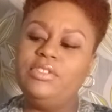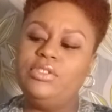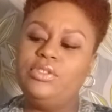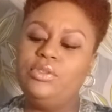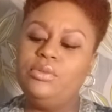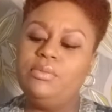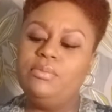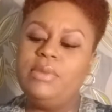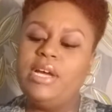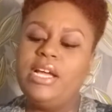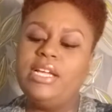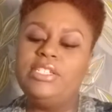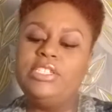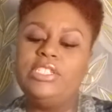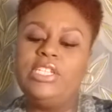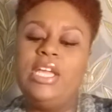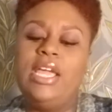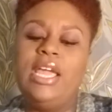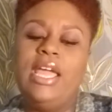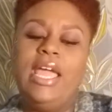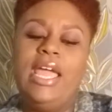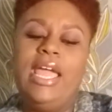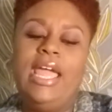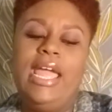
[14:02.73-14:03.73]
too much
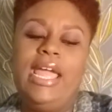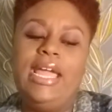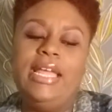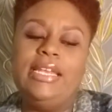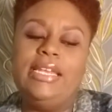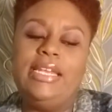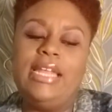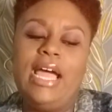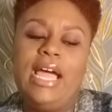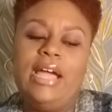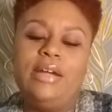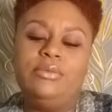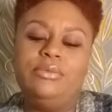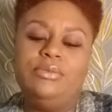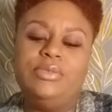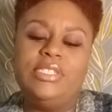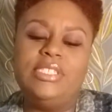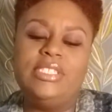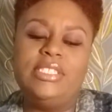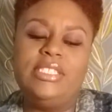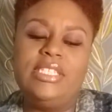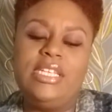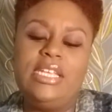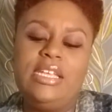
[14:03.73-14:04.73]
and not
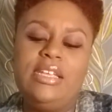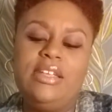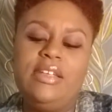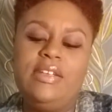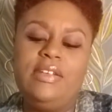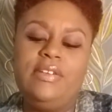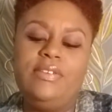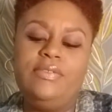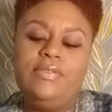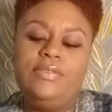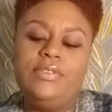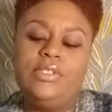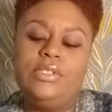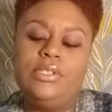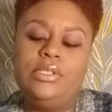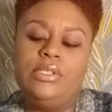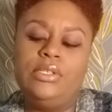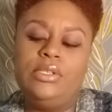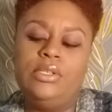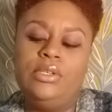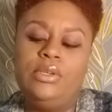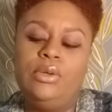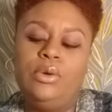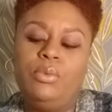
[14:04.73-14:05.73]
received
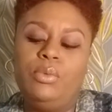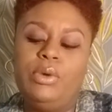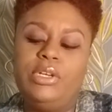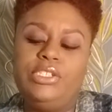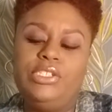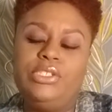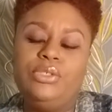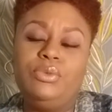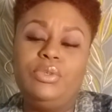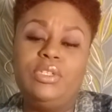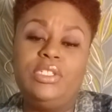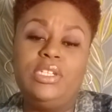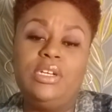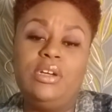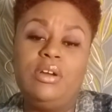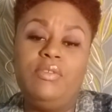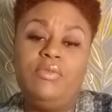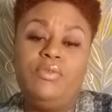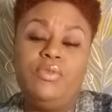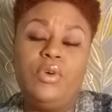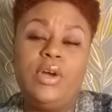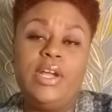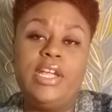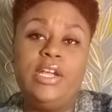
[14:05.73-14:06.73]
what you were looking
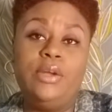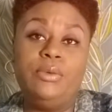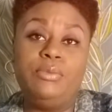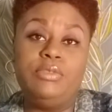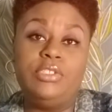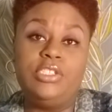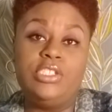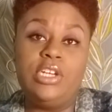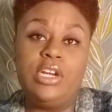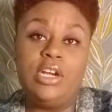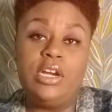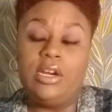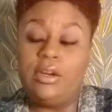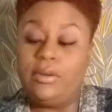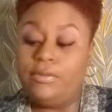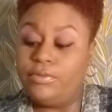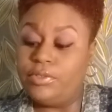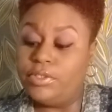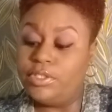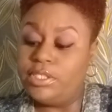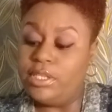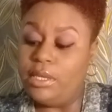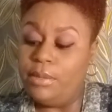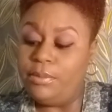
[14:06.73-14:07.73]
for in return.
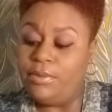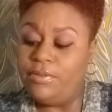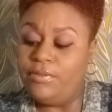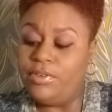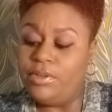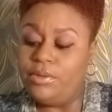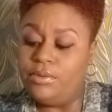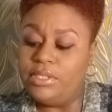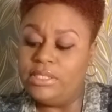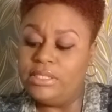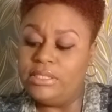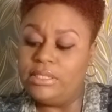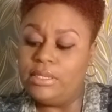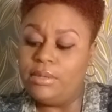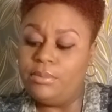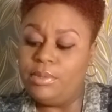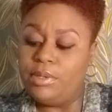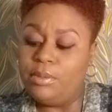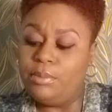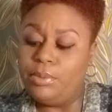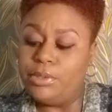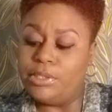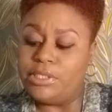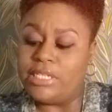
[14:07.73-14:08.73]
For some of you, this could
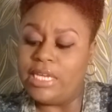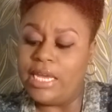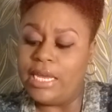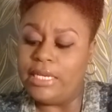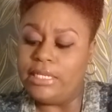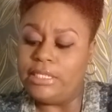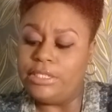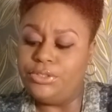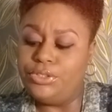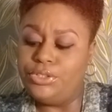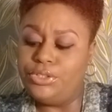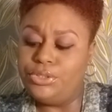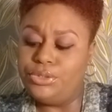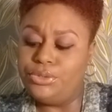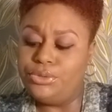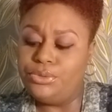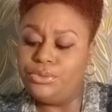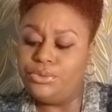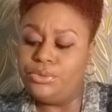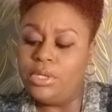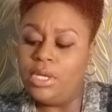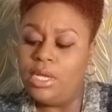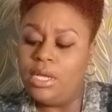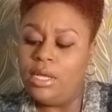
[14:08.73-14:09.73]
be pertaining
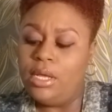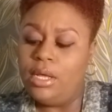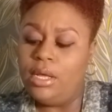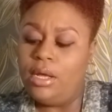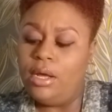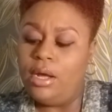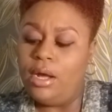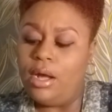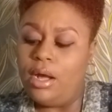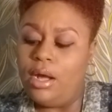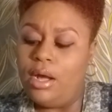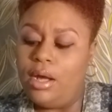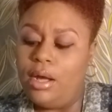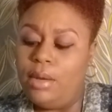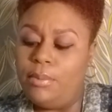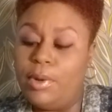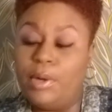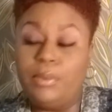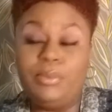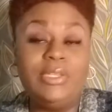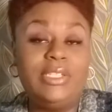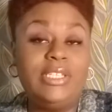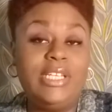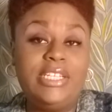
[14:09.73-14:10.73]
to a
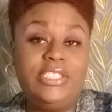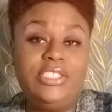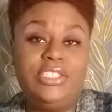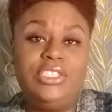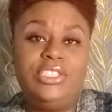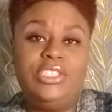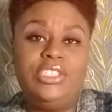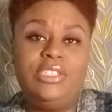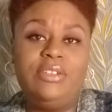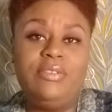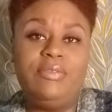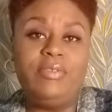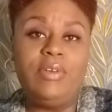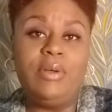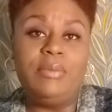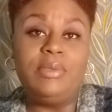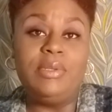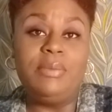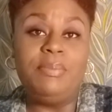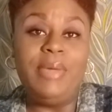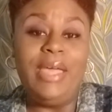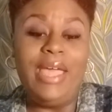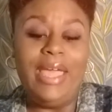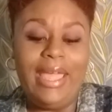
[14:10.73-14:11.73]
relationship from the
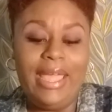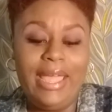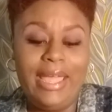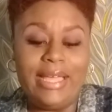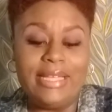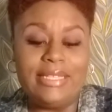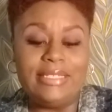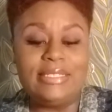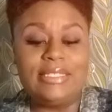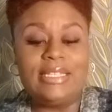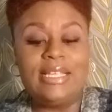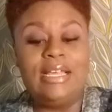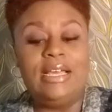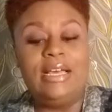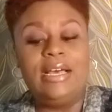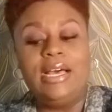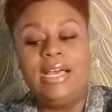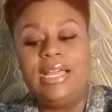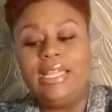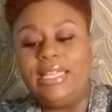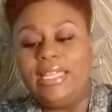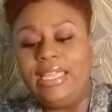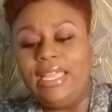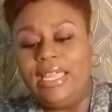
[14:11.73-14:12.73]
past.
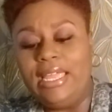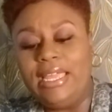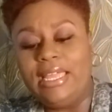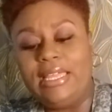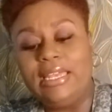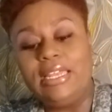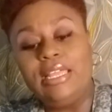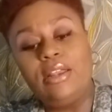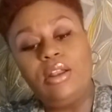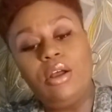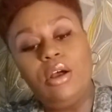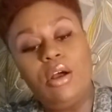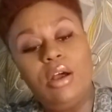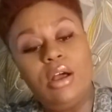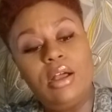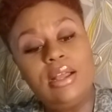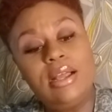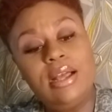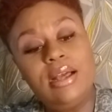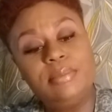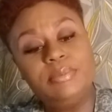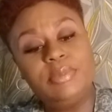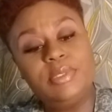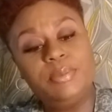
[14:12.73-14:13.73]
Again, it all
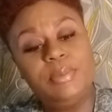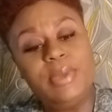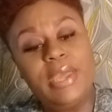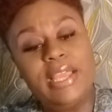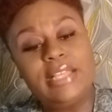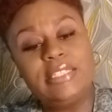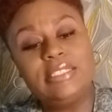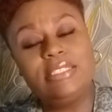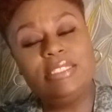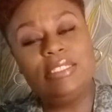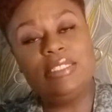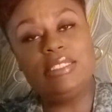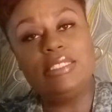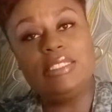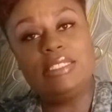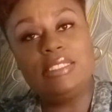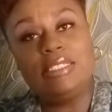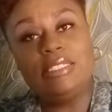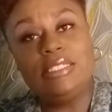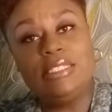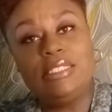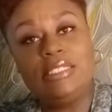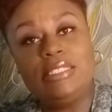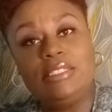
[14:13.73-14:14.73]
comes back to
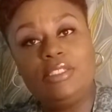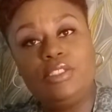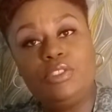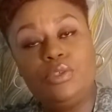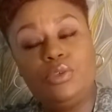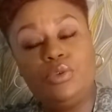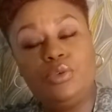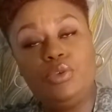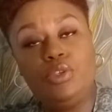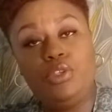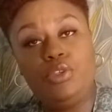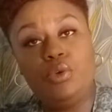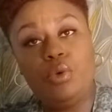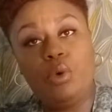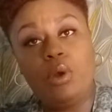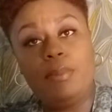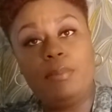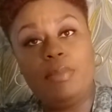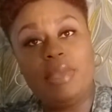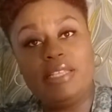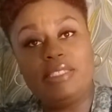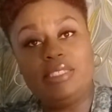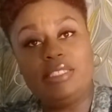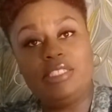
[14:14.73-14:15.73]
listening to your
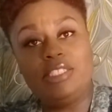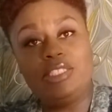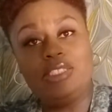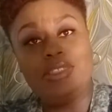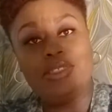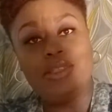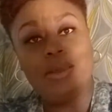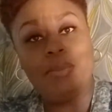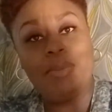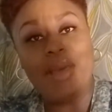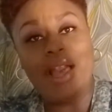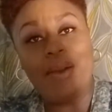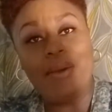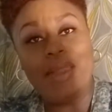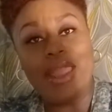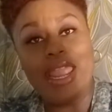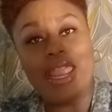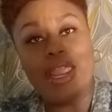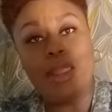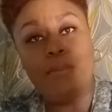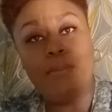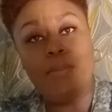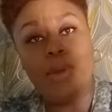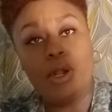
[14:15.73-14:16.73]
messages about
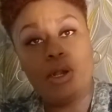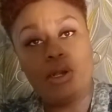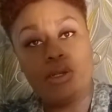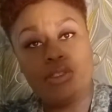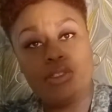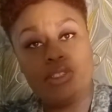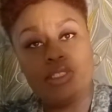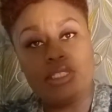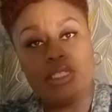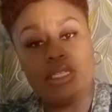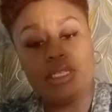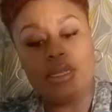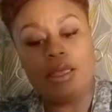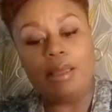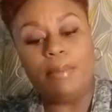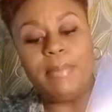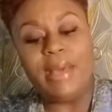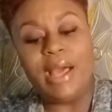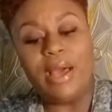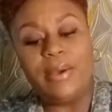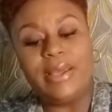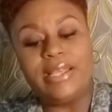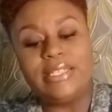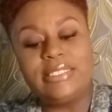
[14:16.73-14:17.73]
a person,
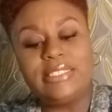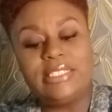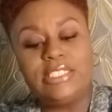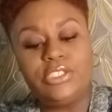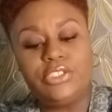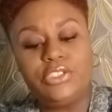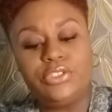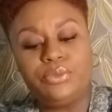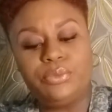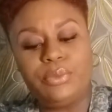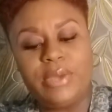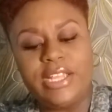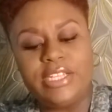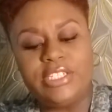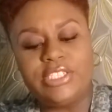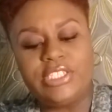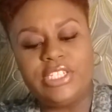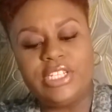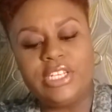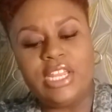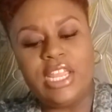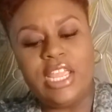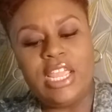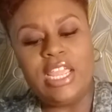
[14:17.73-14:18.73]
about a
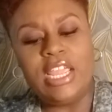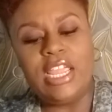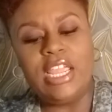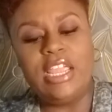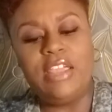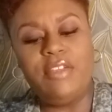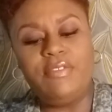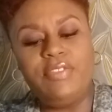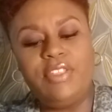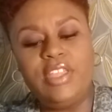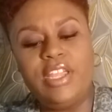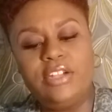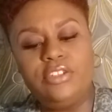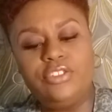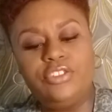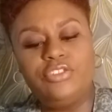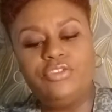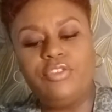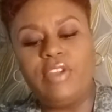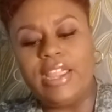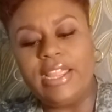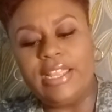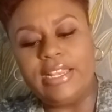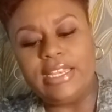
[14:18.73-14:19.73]
situation. If they're
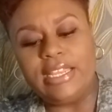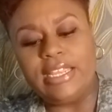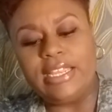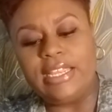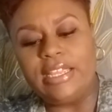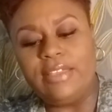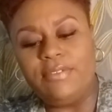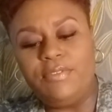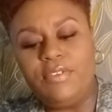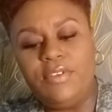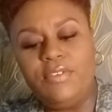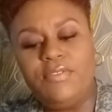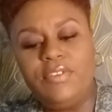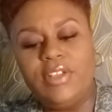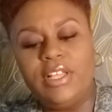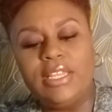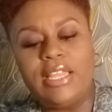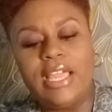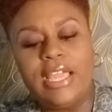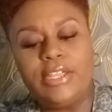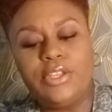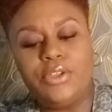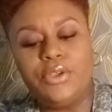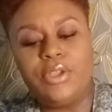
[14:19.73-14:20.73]
draining, if you feel
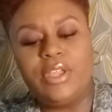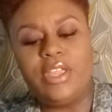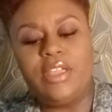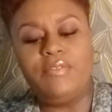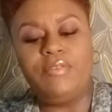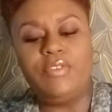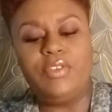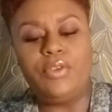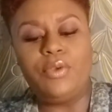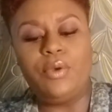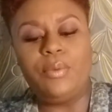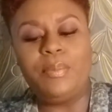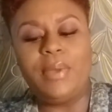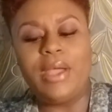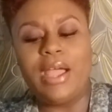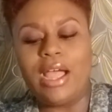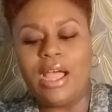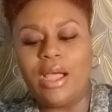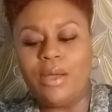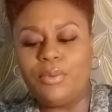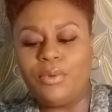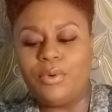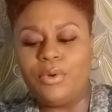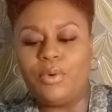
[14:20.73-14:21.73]
like you're giving your
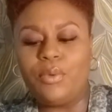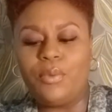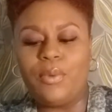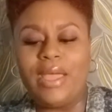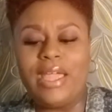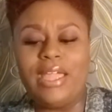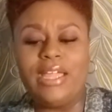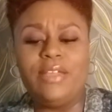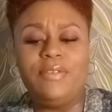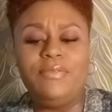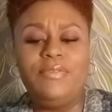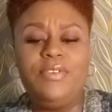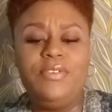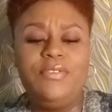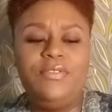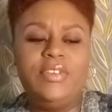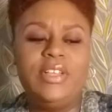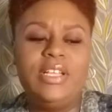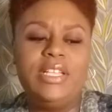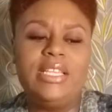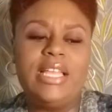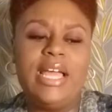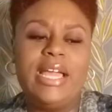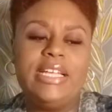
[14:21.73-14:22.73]
power away, if you
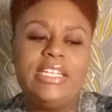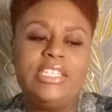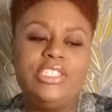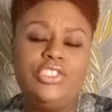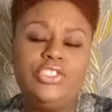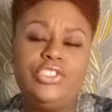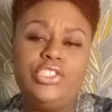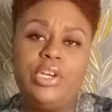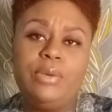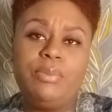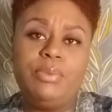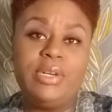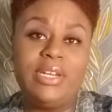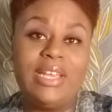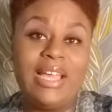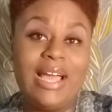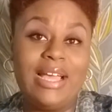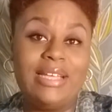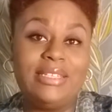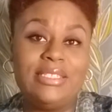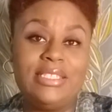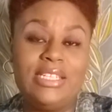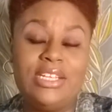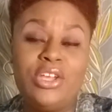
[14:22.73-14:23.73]
feel like it's
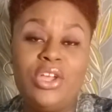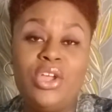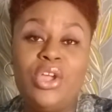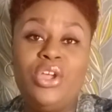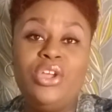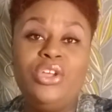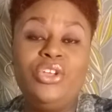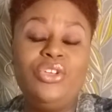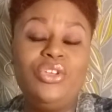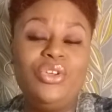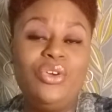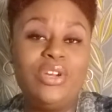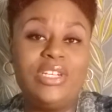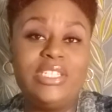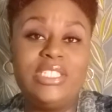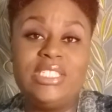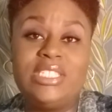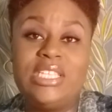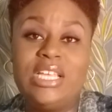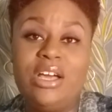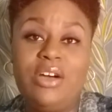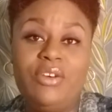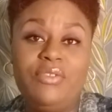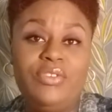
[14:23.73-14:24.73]
jeopardizing
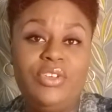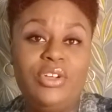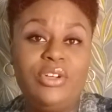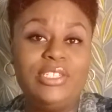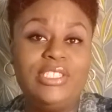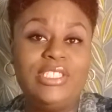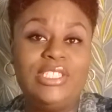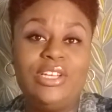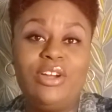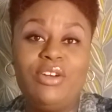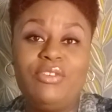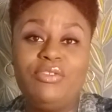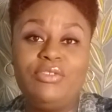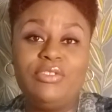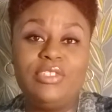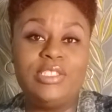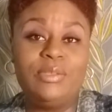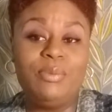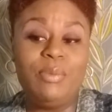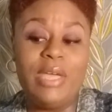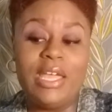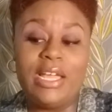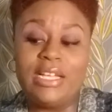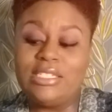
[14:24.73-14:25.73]
yourself, your
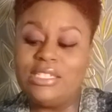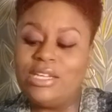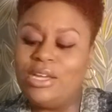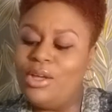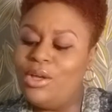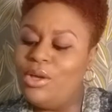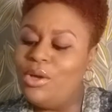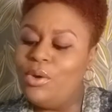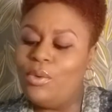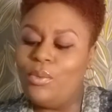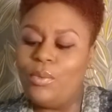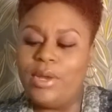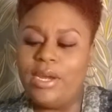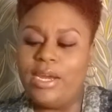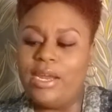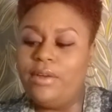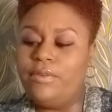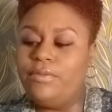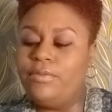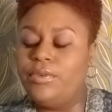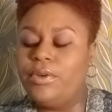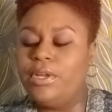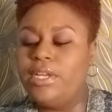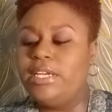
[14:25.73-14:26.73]
self-respect,
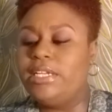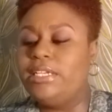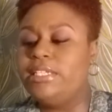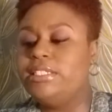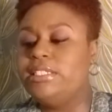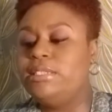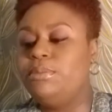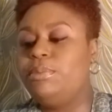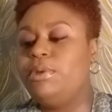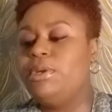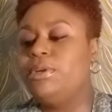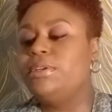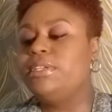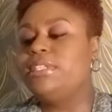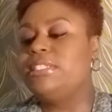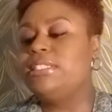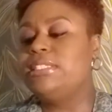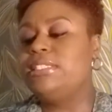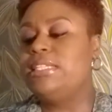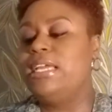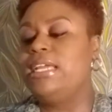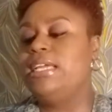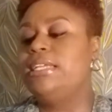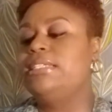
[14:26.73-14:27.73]
whatever it is, Spirit is
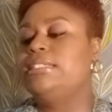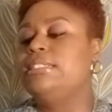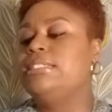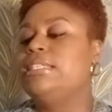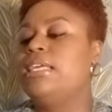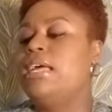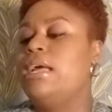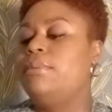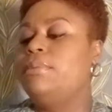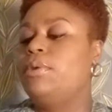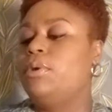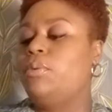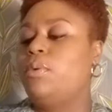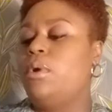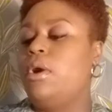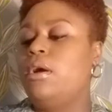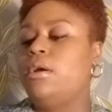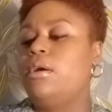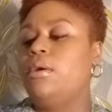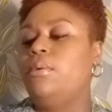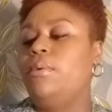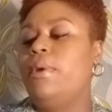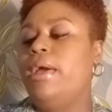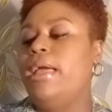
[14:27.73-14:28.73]
saying it's time to walk
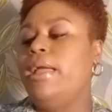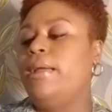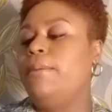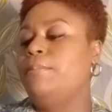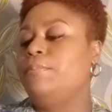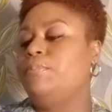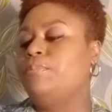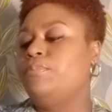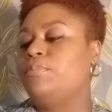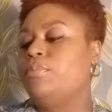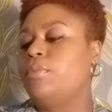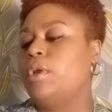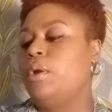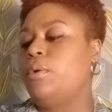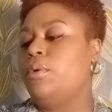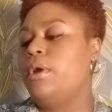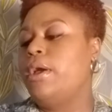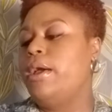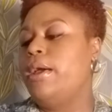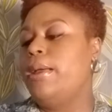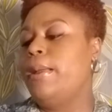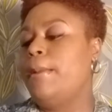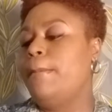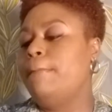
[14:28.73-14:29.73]
away,
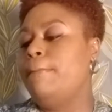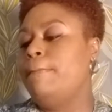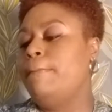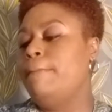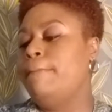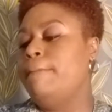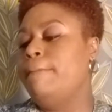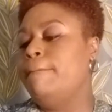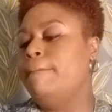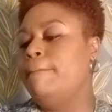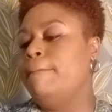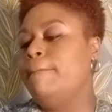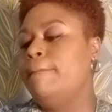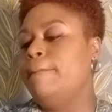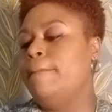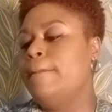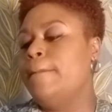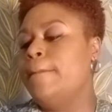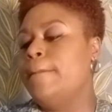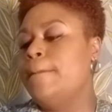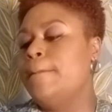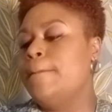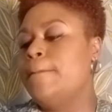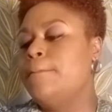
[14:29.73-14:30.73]
okay?
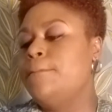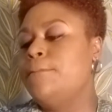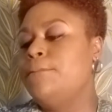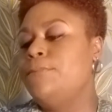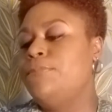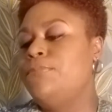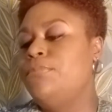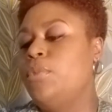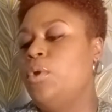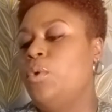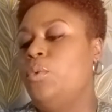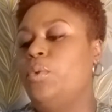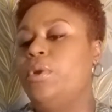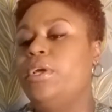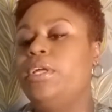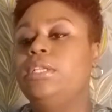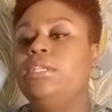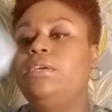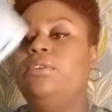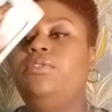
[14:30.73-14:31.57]
Wheel of